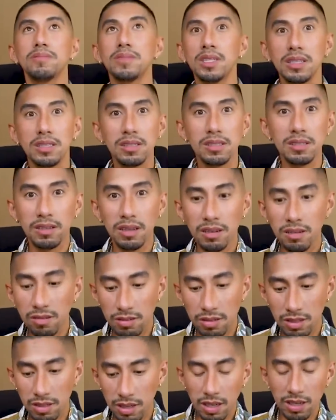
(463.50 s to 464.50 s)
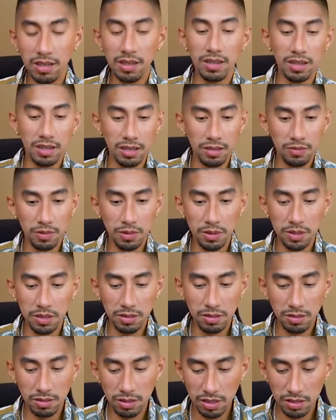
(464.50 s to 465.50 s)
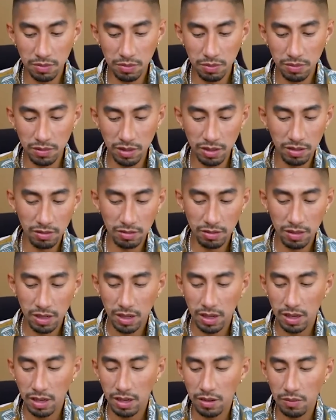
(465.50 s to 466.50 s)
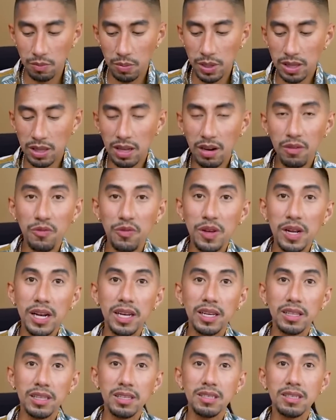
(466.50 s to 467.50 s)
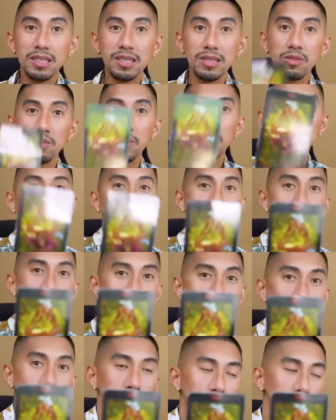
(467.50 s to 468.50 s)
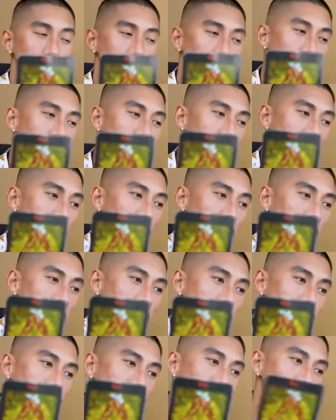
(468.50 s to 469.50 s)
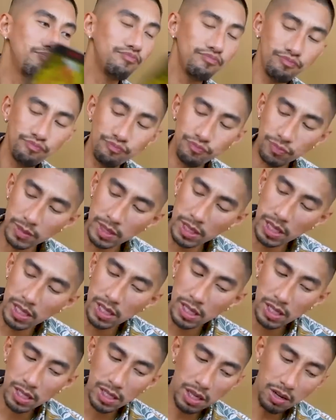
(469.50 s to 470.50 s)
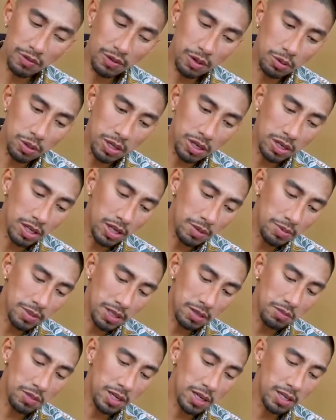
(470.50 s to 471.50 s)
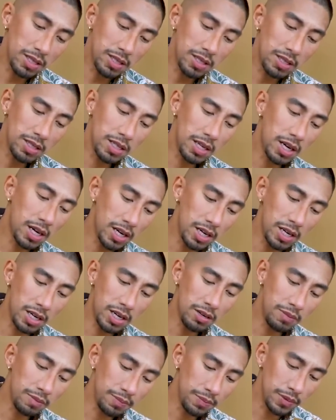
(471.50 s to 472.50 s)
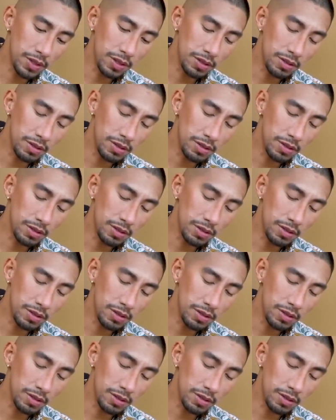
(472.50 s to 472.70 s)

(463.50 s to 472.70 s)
takes energy, any kind of relationship, you know, but they feel like this is too much to deal with. Mm-hmm. You have a Queen of Cups can be a Cancerian